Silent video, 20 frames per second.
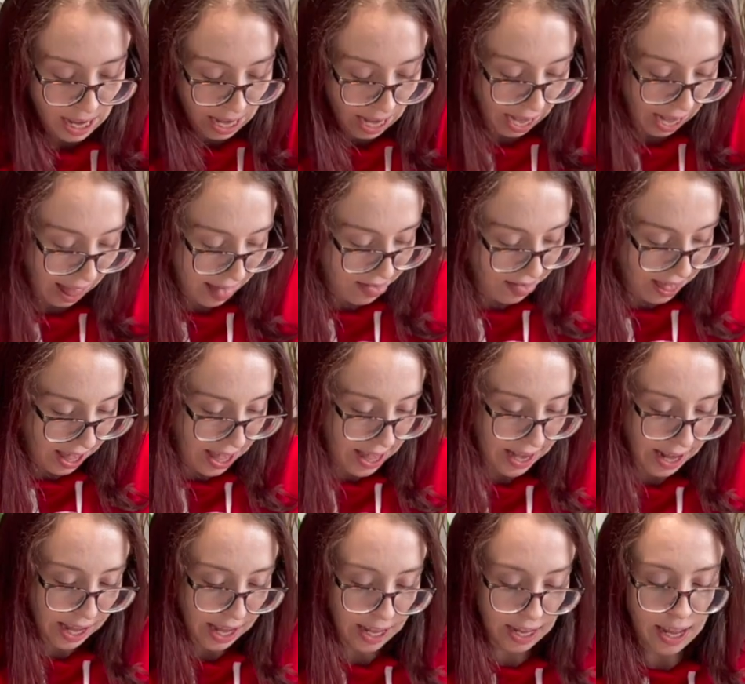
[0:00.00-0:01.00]
And then
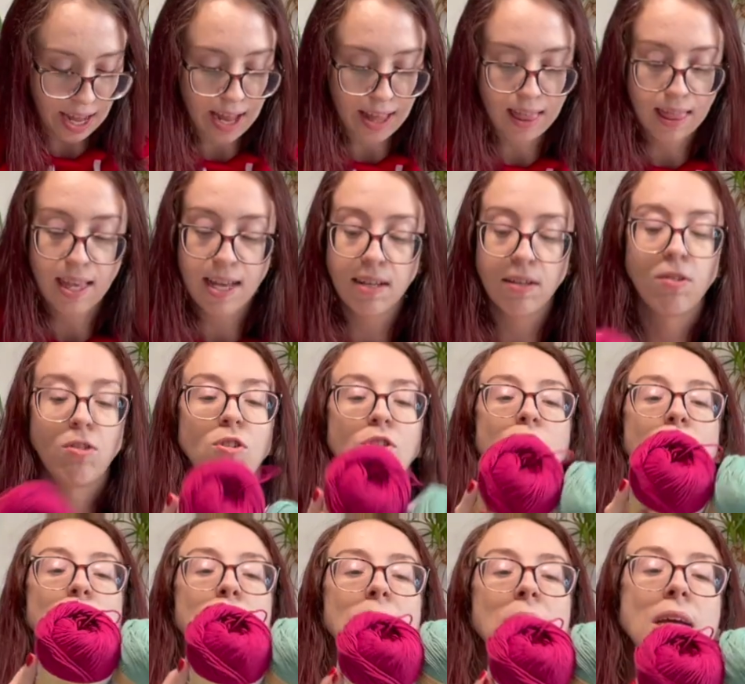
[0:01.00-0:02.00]
I got this
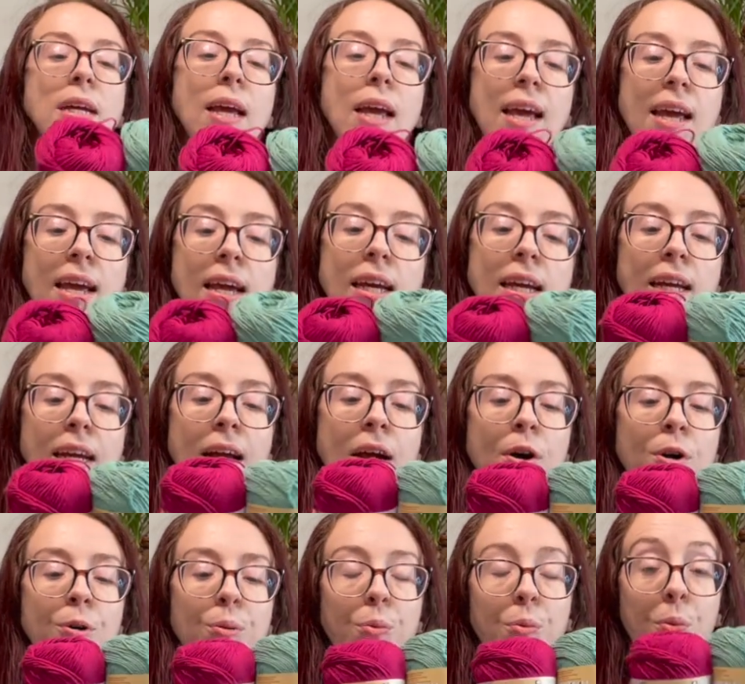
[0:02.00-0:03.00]
to make a
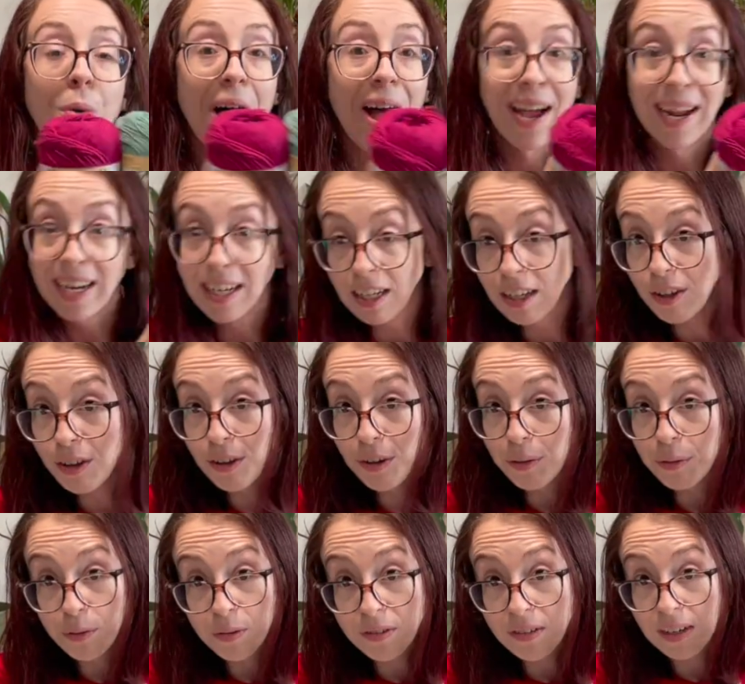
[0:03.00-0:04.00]
wine
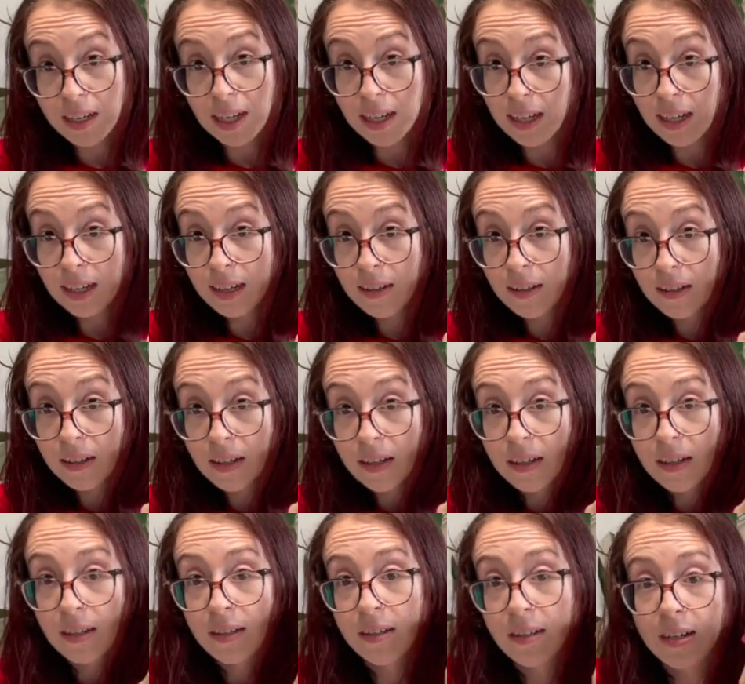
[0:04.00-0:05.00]
koozie
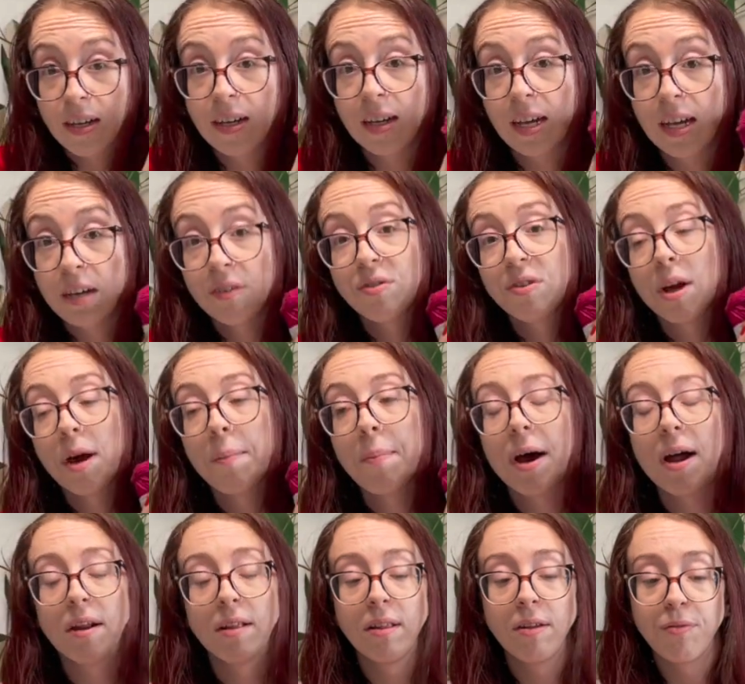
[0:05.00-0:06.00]
to gift a
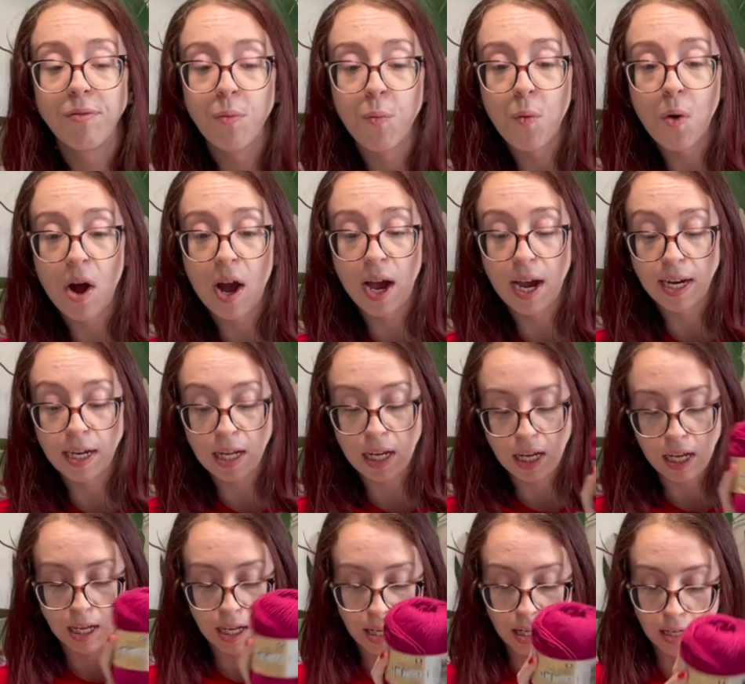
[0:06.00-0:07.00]
bottle of wine
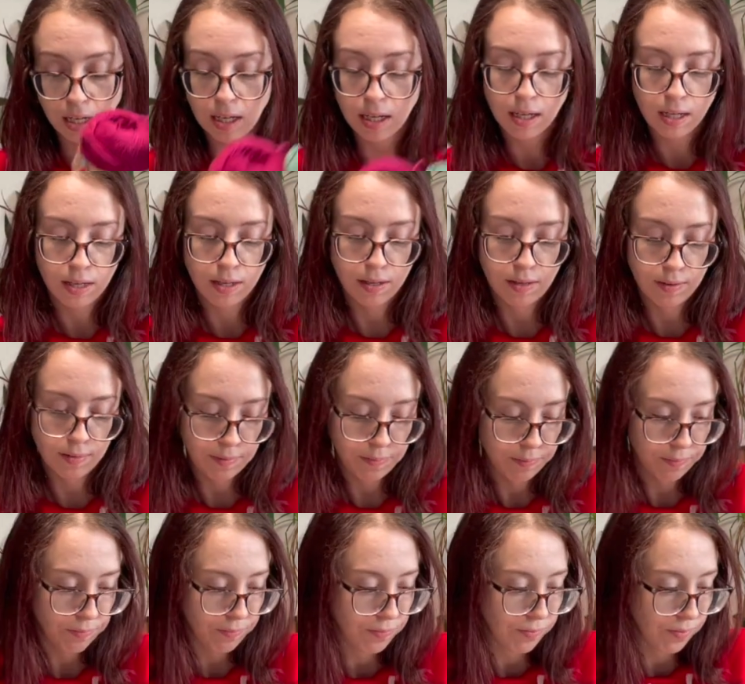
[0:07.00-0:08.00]
in.
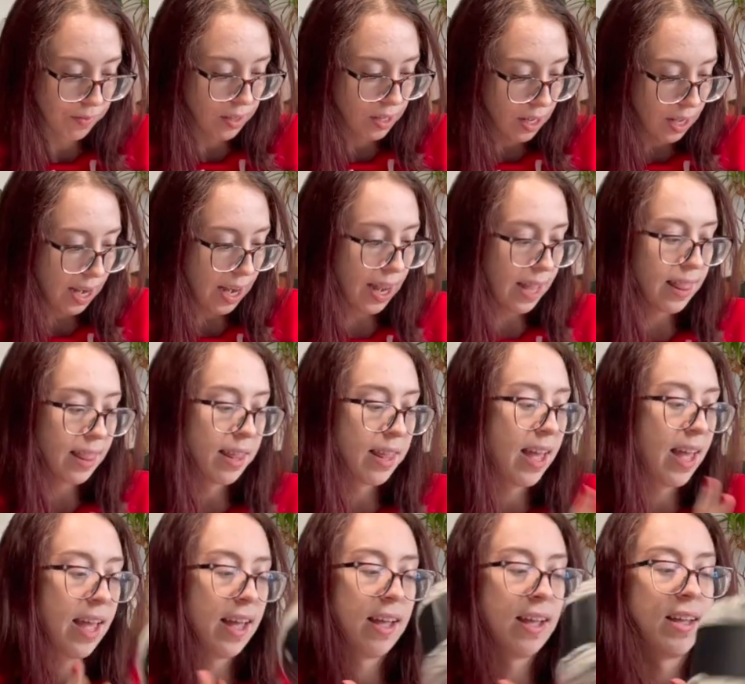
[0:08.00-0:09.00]
And
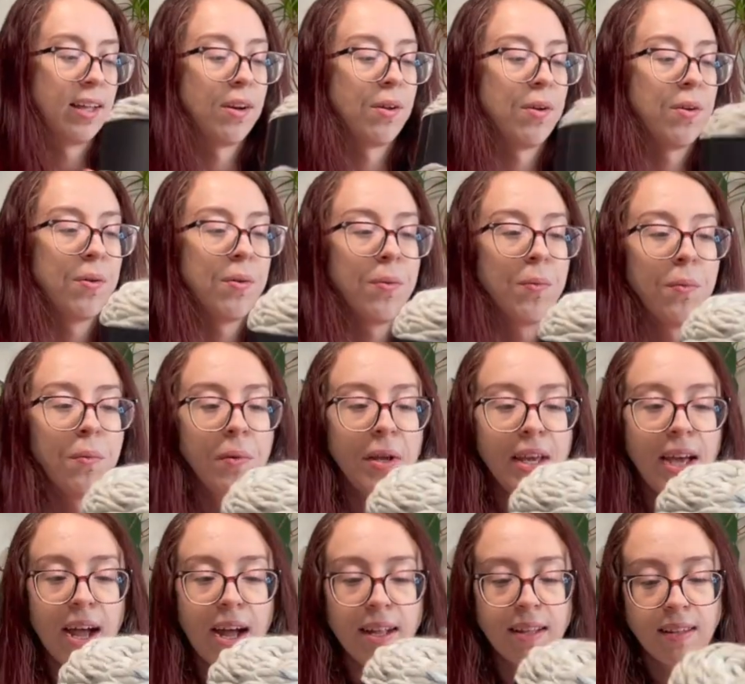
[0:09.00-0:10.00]
then we
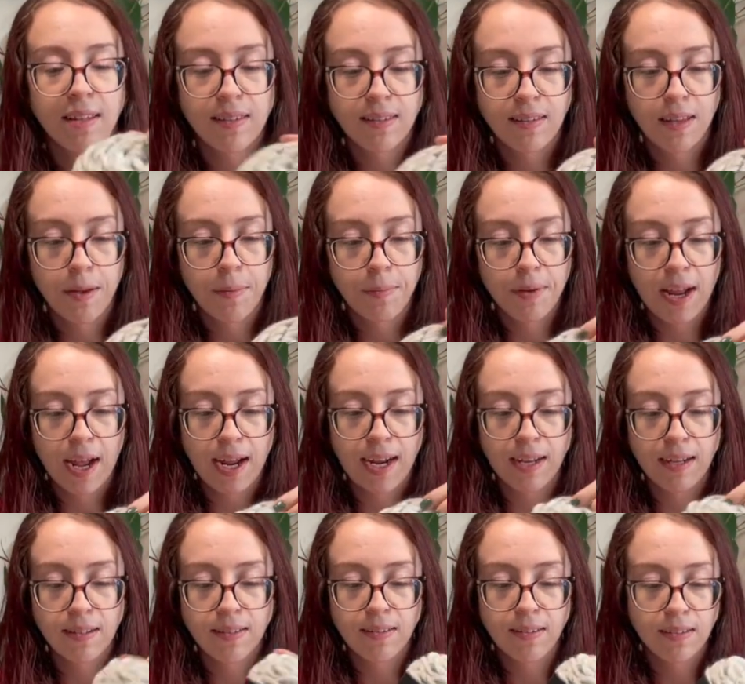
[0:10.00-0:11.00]
got some
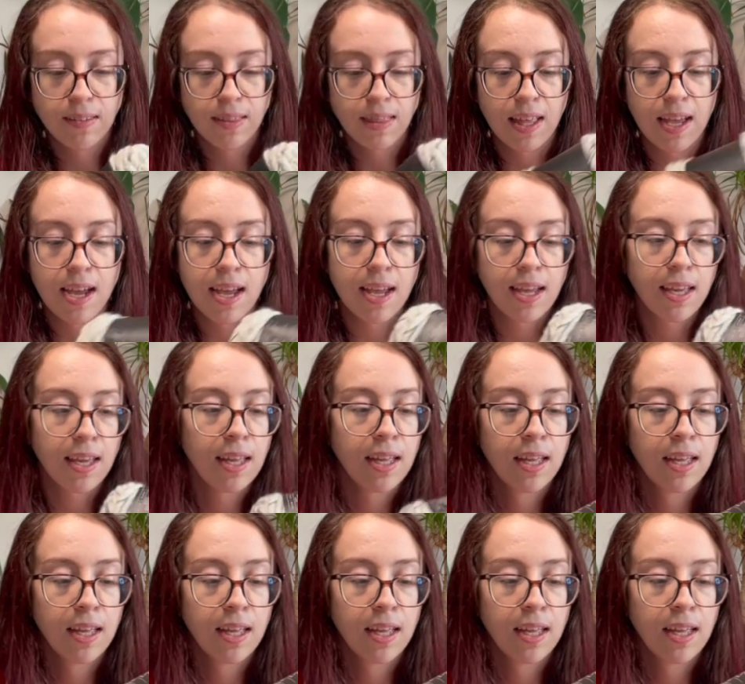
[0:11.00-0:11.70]
nice thick